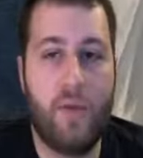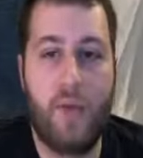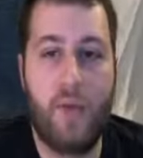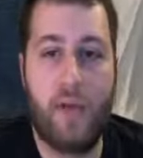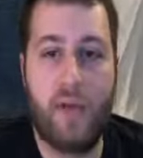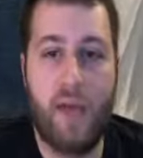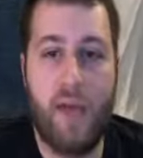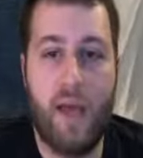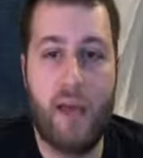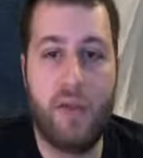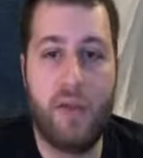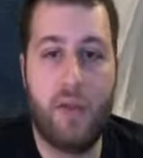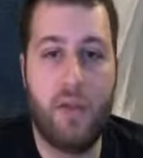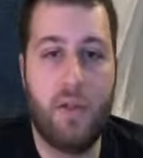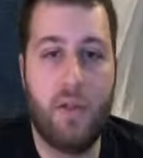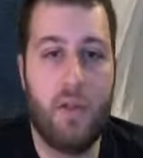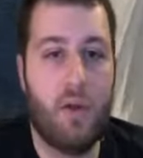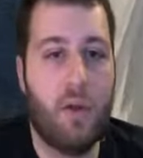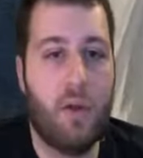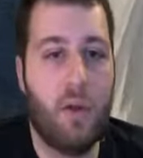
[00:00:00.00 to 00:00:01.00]
you're at a tag sale,
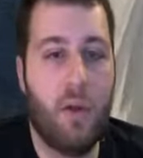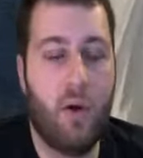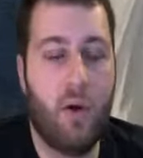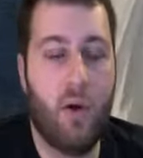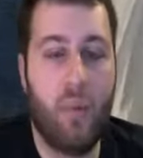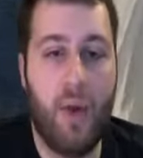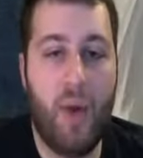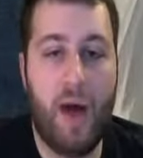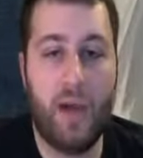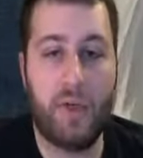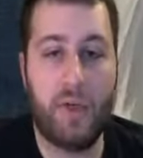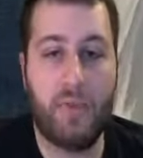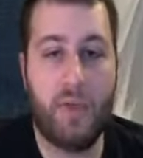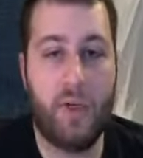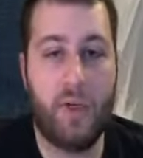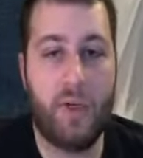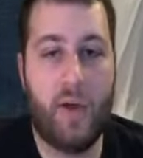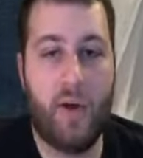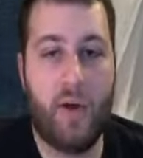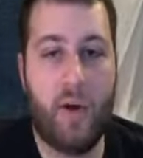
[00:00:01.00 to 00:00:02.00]
you can get a whole box
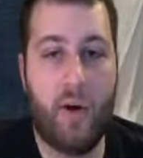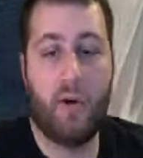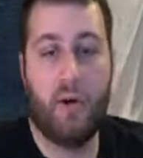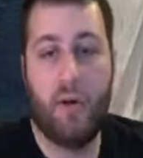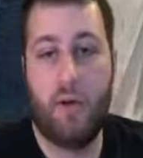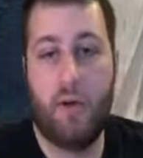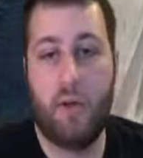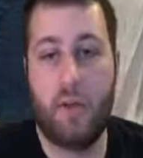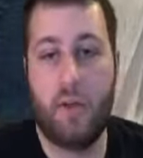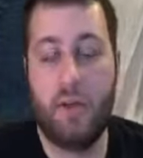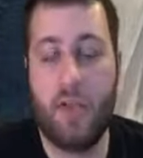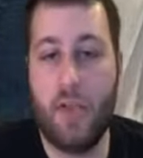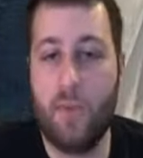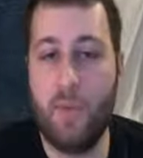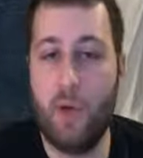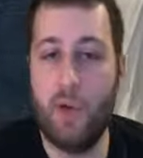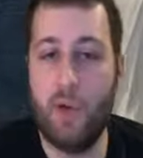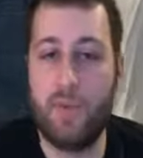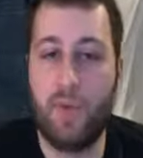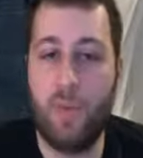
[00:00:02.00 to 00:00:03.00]
for $1. The same
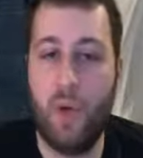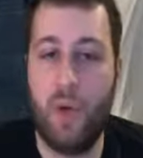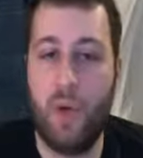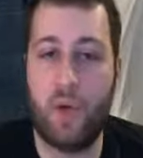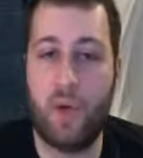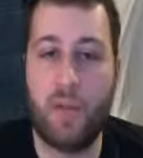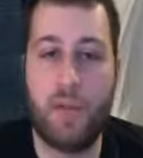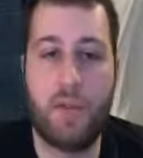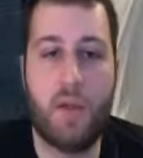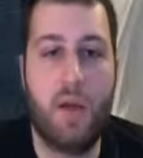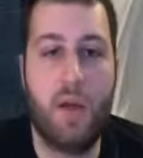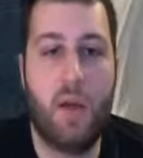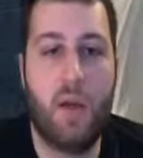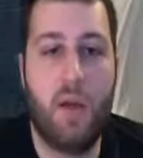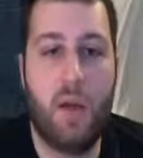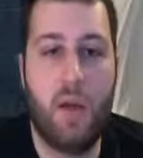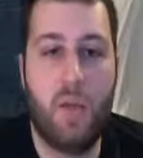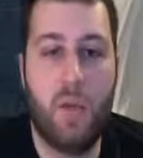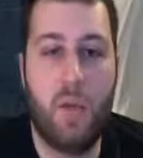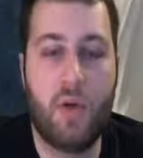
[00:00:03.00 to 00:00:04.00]
goes for books.
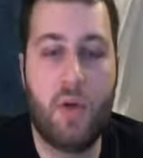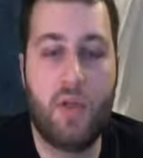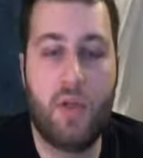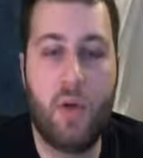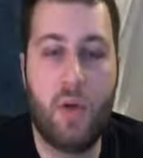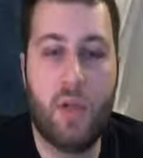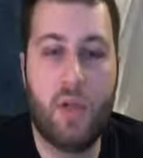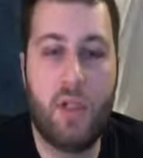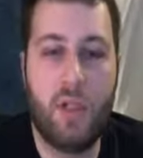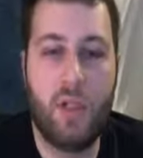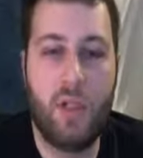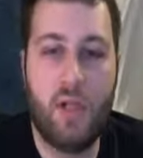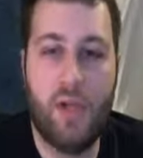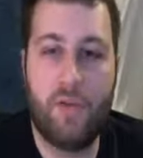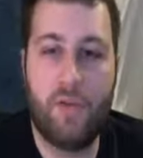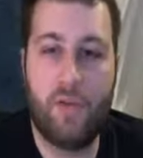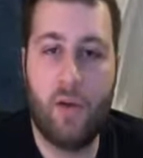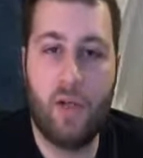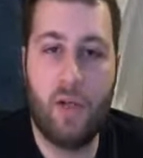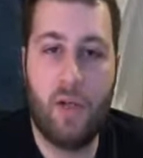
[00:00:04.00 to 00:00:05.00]
Most books you can
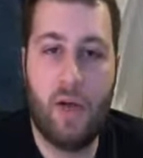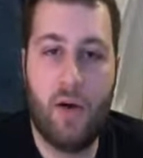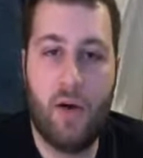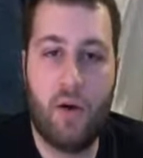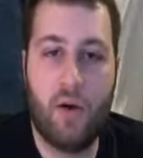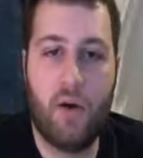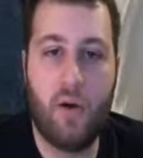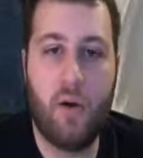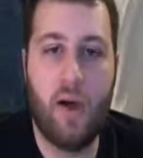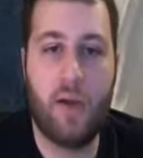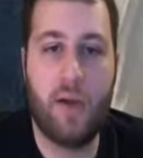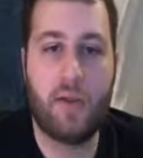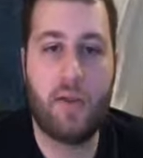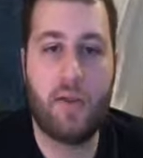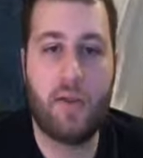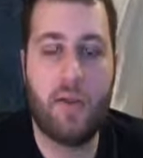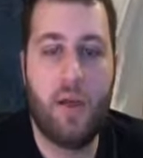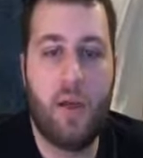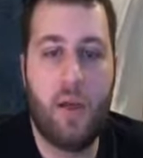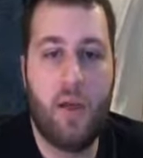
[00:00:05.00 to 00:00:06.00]
get for $1 or
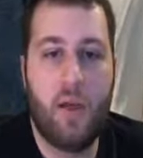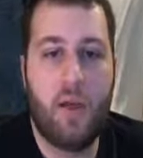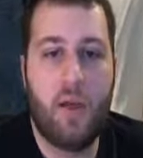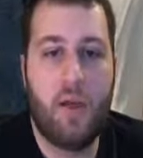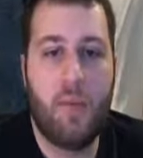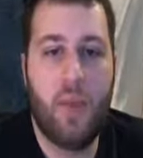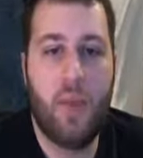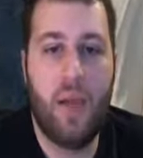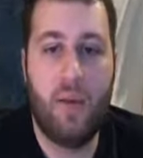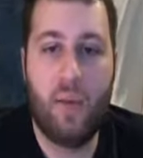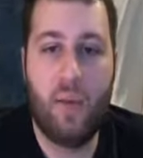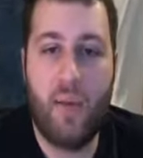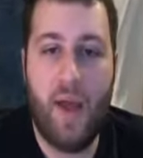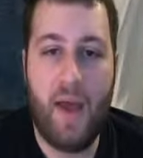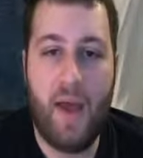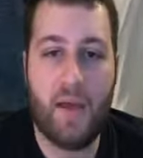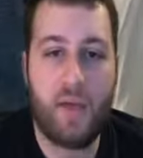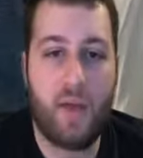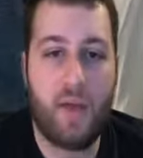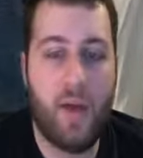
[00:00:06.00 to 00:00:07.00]
less.
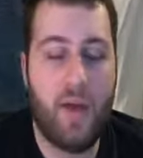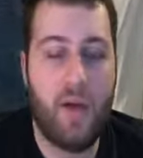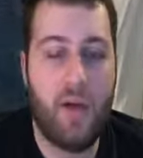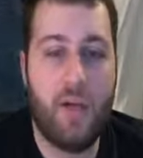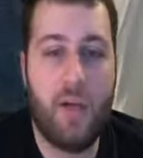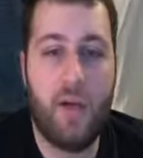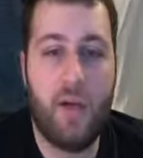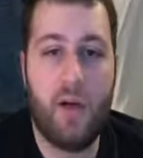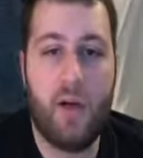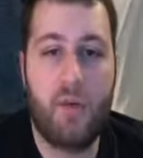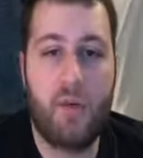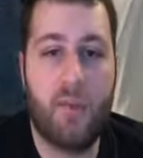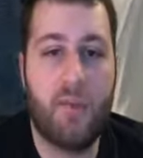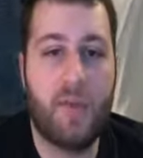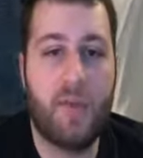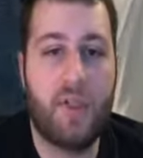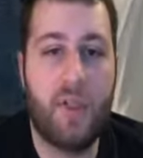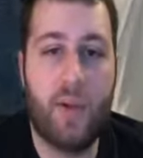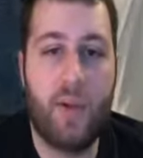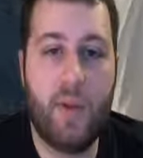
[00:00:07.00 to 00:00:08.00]
Paperbacks around here,
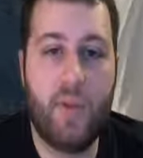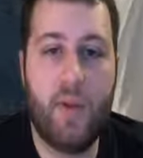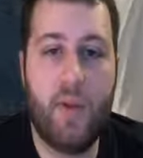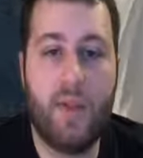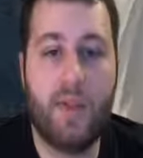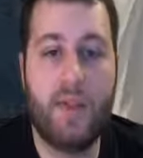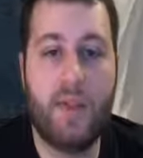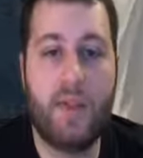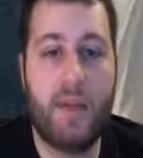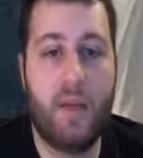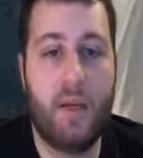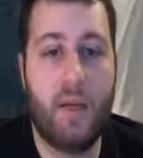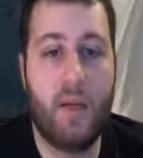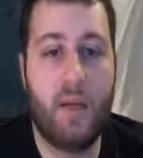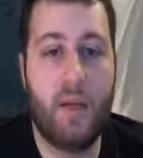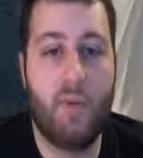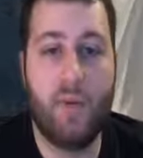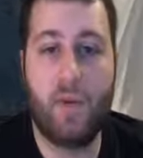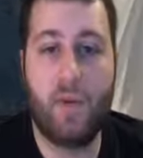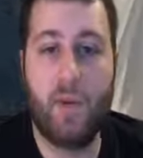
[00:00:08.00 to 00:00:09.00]
some of the places I can get
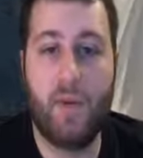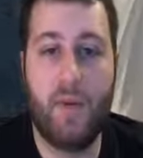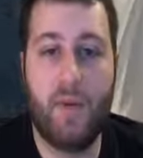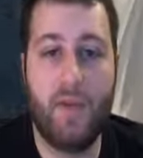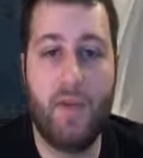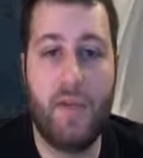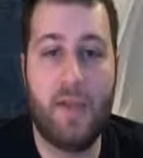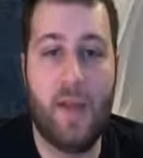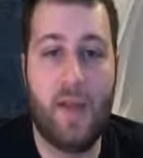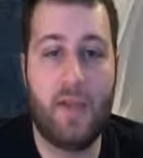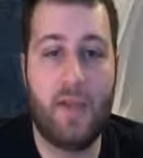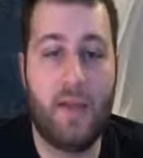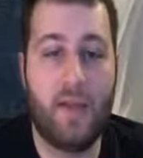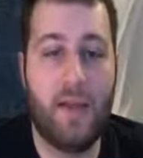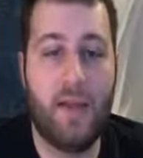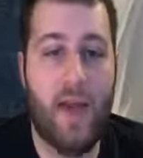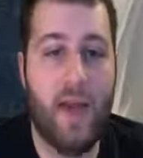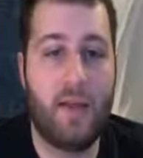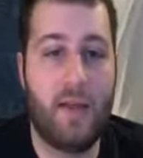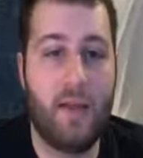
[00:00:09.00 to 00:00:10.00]
them for 25 cents. At
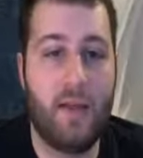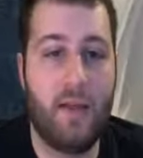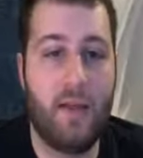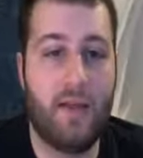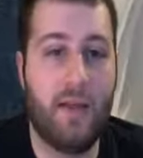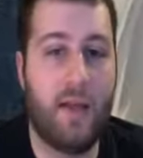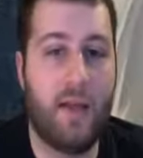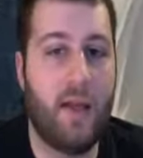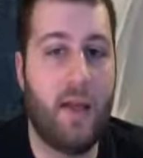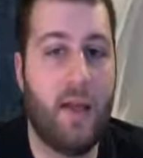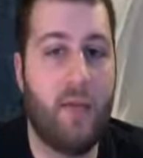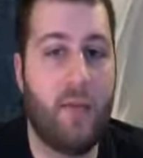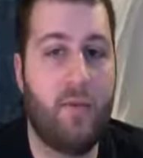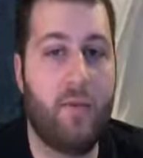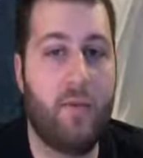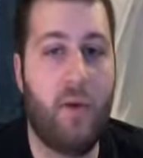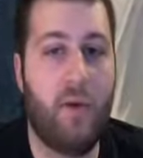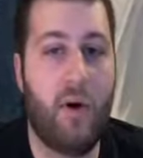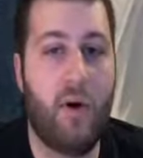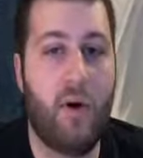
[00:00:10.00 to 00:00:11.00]
tag sales I can get them
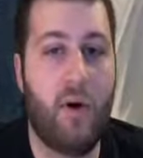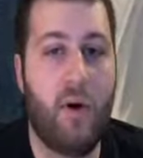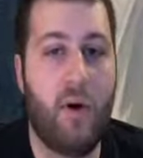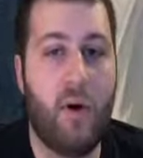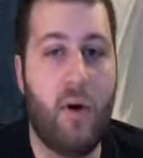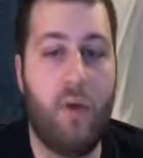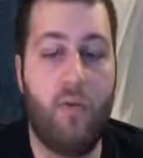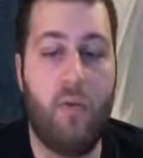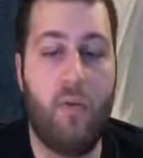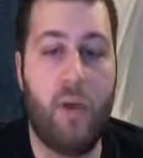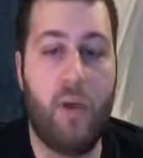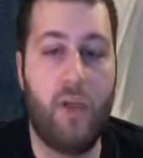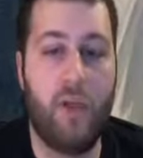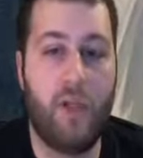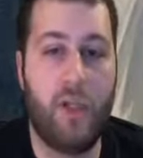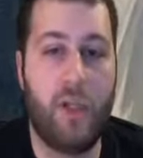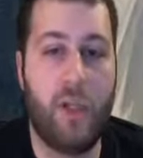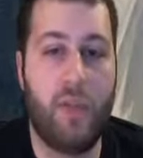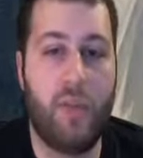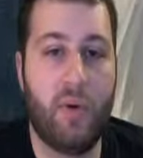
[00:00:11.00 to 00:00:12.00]
for really
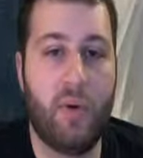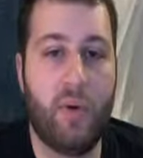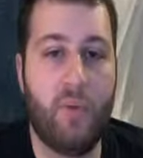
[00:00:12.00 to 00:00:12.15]
cheap.